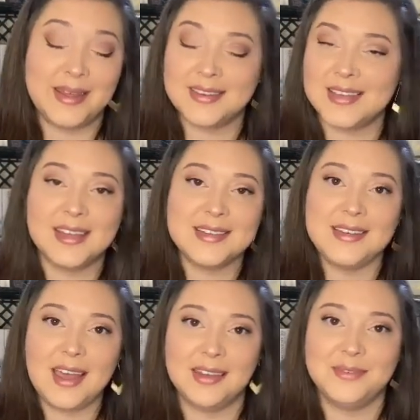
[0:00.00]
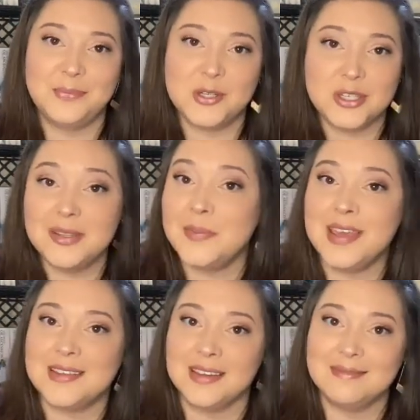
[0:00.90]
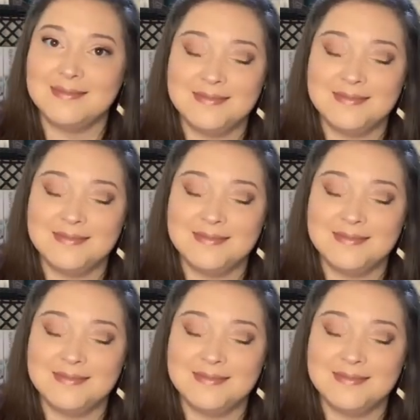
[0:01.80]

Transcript: an assassin nun, which is amazing.